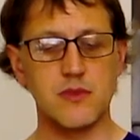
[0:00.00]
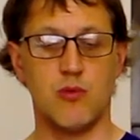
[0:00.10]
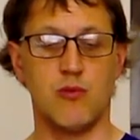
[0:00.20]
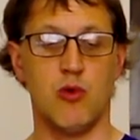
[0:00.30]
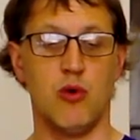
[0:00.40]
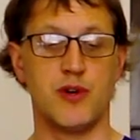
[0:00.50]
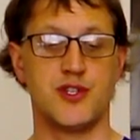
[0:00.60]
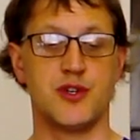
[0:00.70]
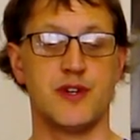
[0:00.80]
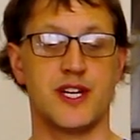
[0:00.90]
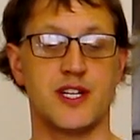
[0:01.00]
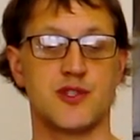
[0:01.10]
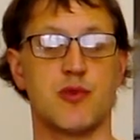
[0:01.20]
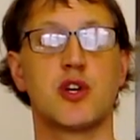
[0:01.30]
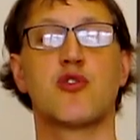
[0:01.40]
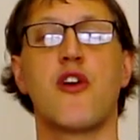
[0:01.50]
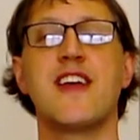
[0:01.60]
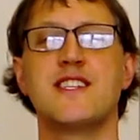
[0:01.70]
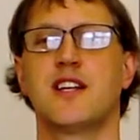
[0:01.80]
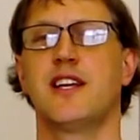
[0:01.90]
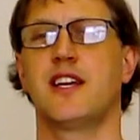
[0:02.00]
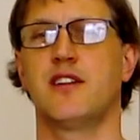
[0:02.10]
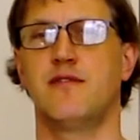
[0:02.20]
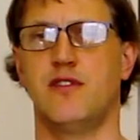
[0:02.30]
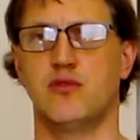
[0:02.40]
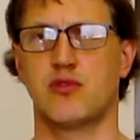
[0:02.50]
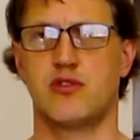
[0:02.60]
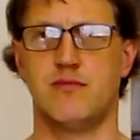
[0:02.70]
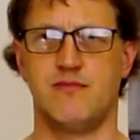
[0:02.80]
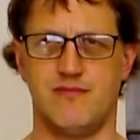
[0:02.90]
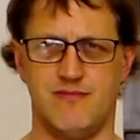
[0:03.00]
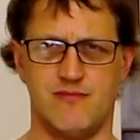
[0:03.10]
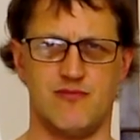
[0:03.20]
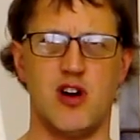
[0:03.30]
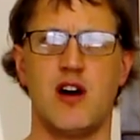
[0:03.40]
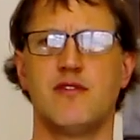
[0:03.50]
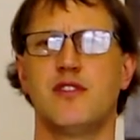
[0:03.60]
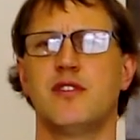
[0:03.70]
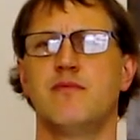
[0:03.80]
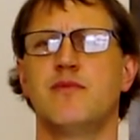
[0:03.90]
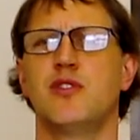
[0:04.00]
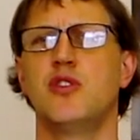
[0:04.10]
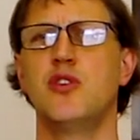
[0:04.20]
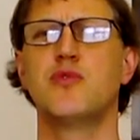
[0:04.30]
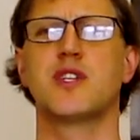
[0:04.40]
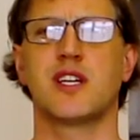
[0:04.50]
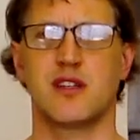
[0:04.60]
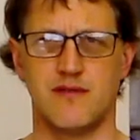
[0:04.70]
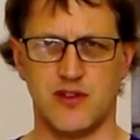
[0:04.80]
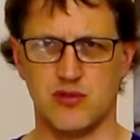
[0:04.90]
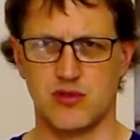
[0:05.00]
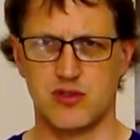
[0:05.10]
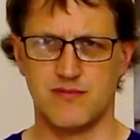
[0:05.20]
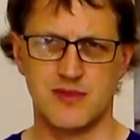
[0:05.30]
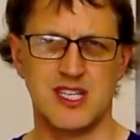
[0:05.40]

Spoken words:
And what we're doing is we're cradling the fulcrum rather than using the fulcrum.